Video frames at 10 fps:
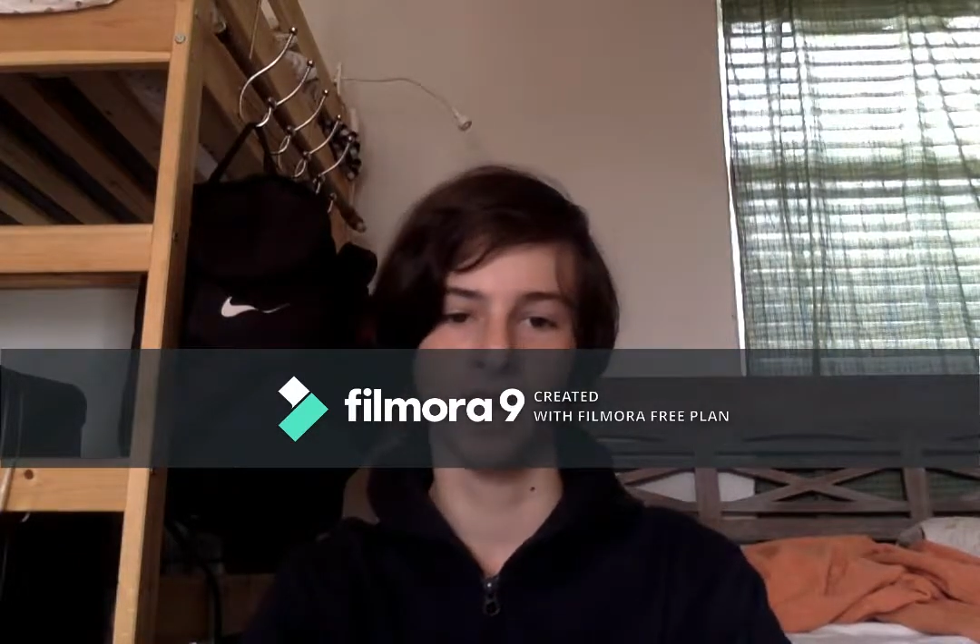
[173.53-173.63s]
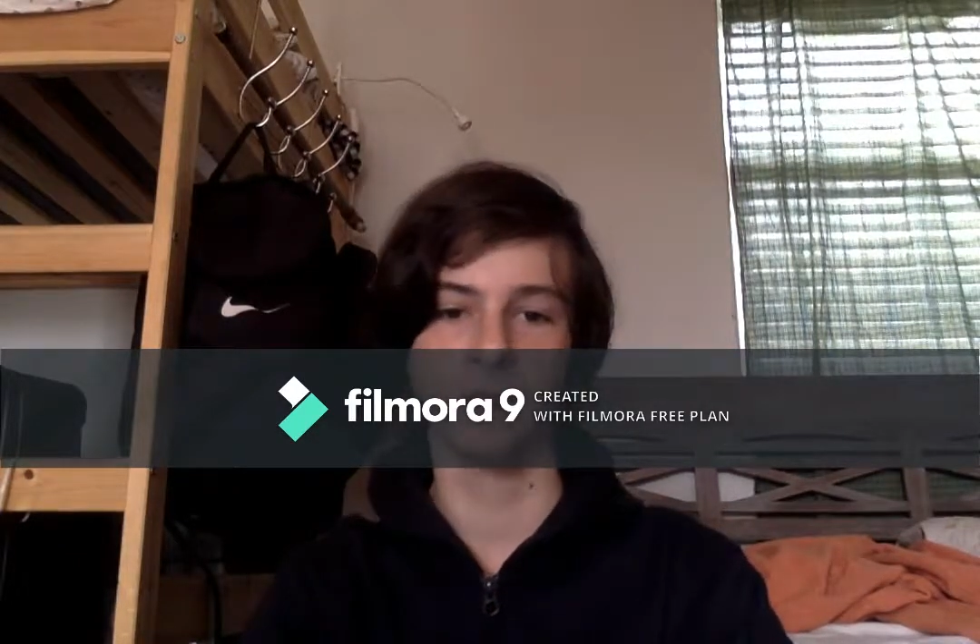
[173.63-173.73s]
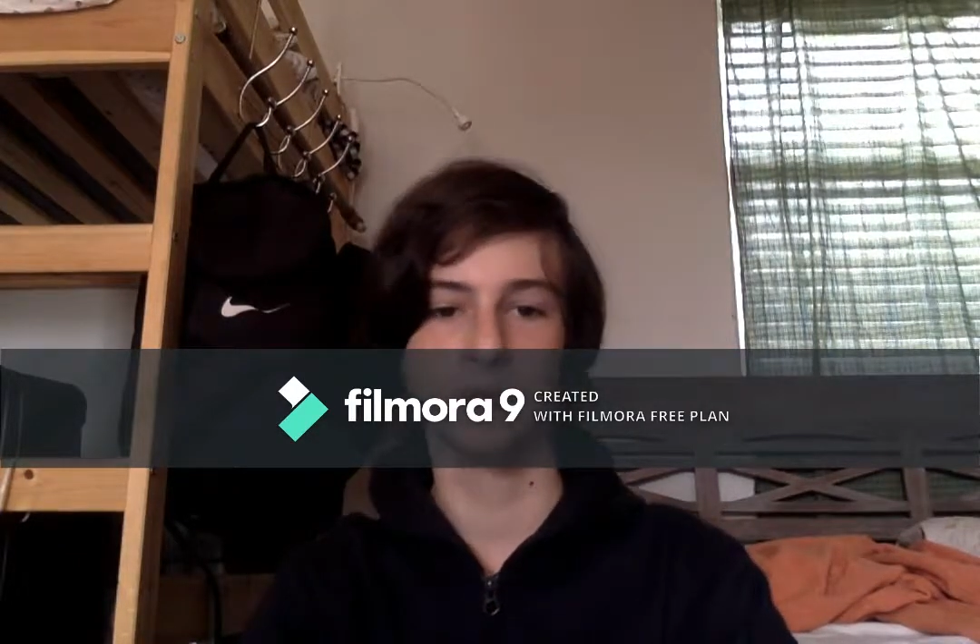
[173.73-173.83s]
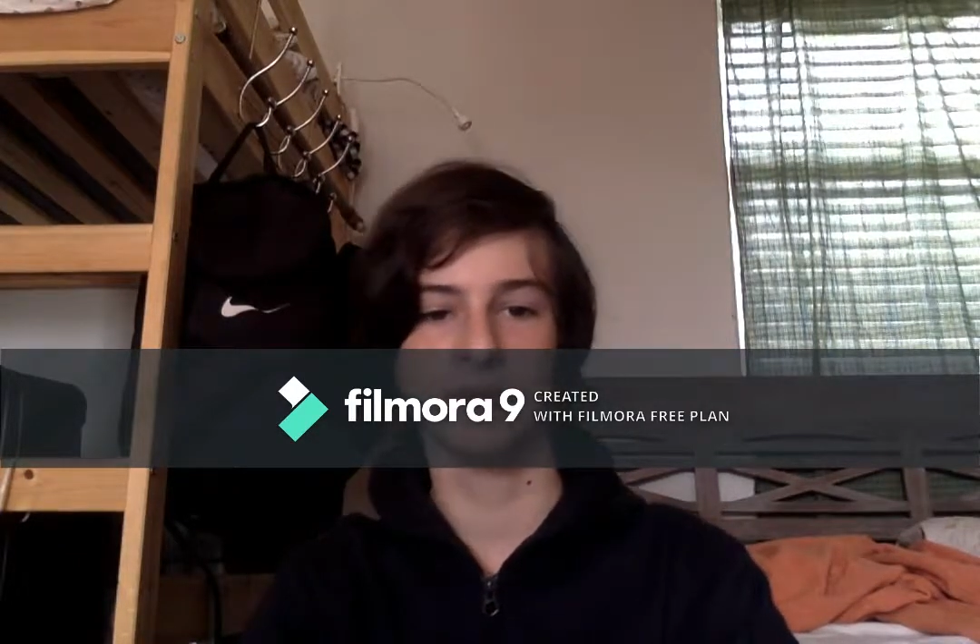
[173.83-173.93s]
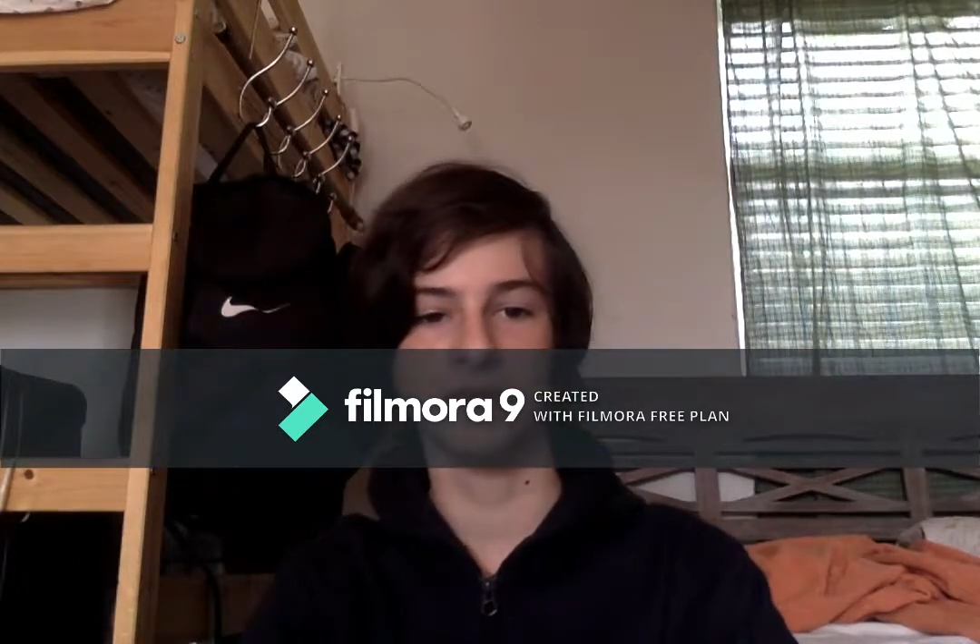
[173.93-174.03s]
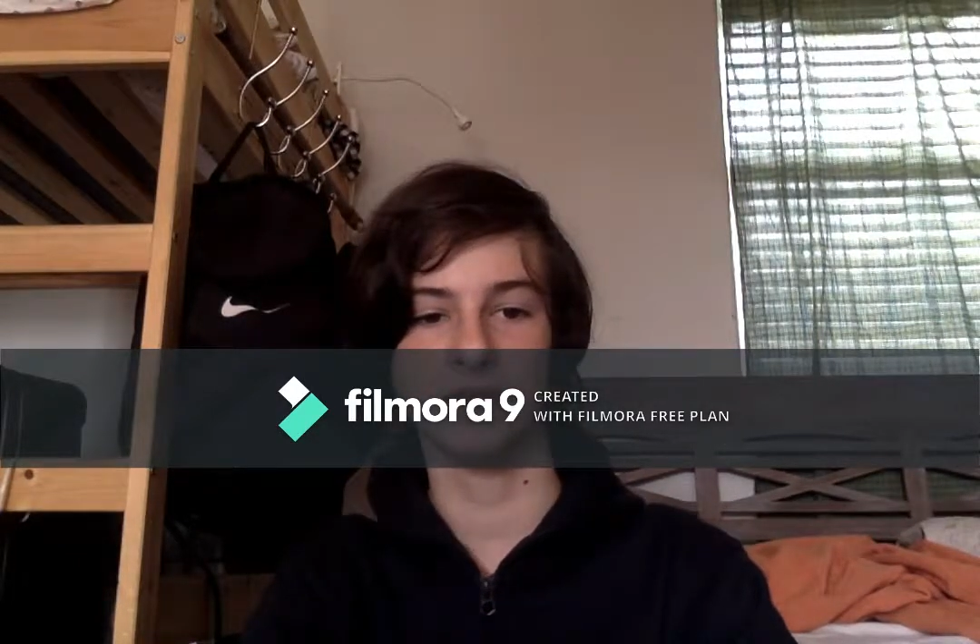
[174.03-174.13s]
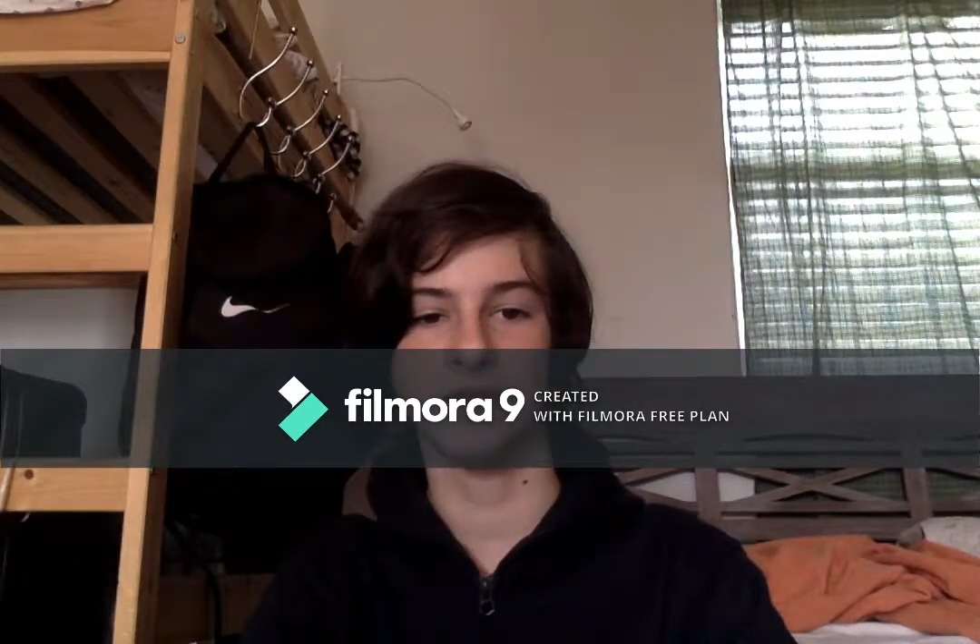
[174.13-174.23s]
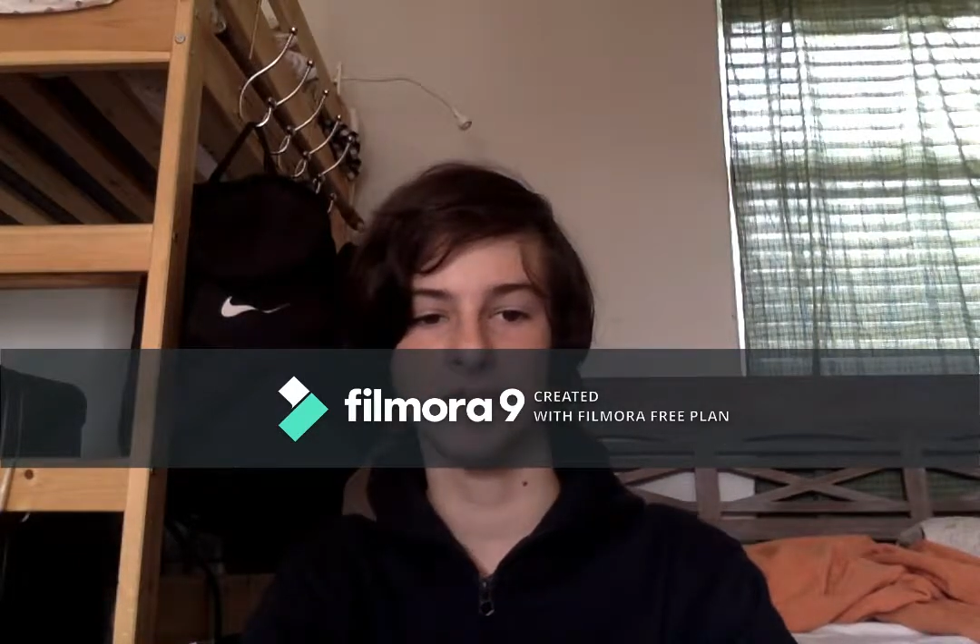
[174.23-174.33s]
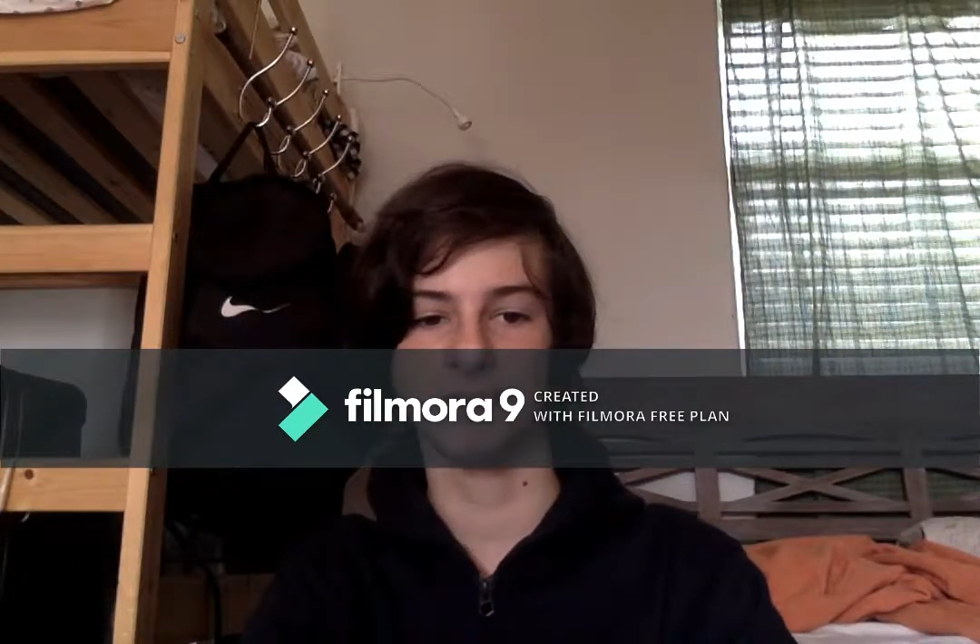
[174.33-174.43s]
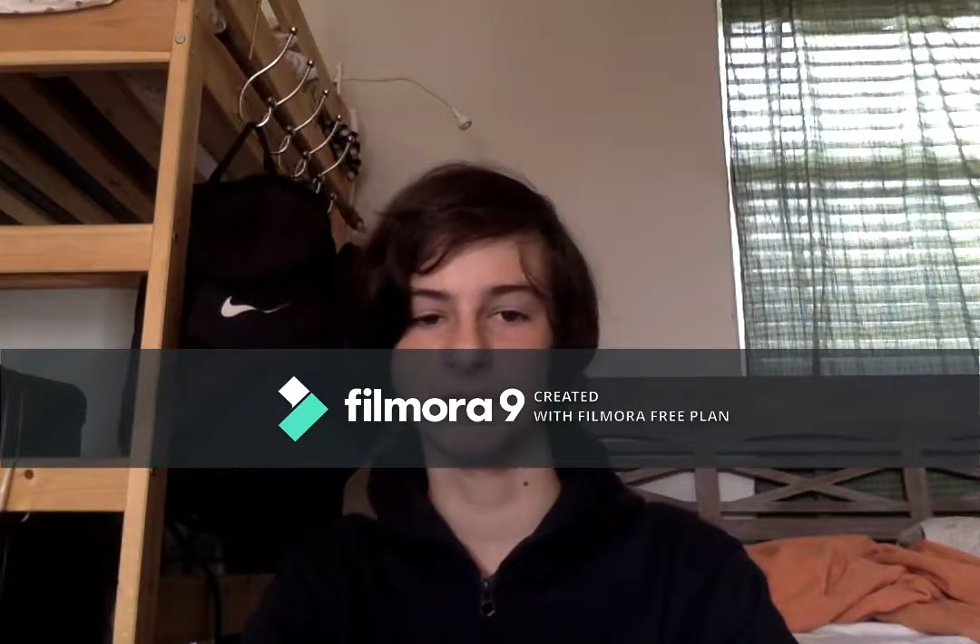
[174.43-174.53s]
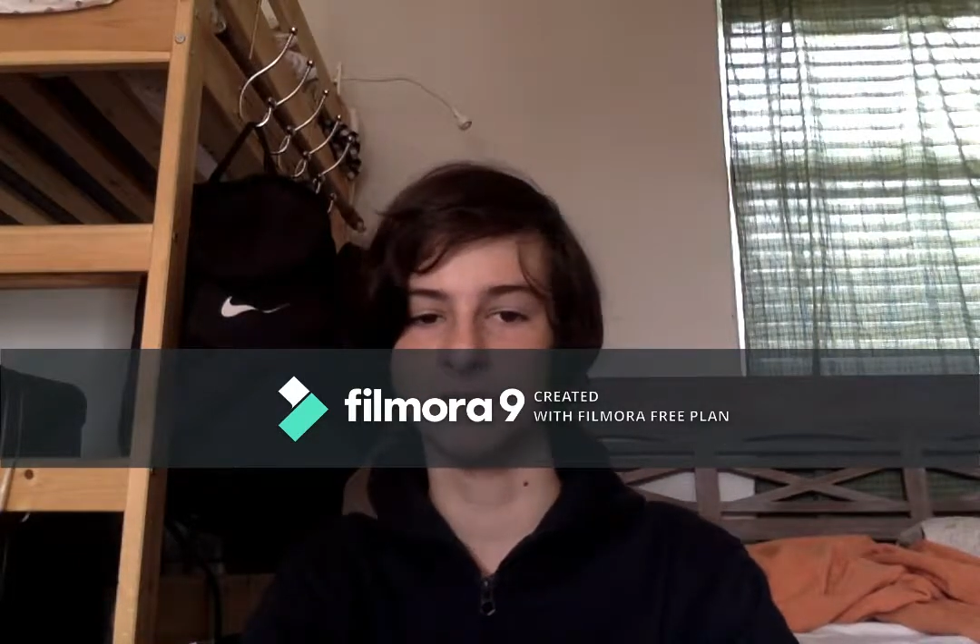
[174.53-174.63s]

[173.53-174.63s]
and when indicating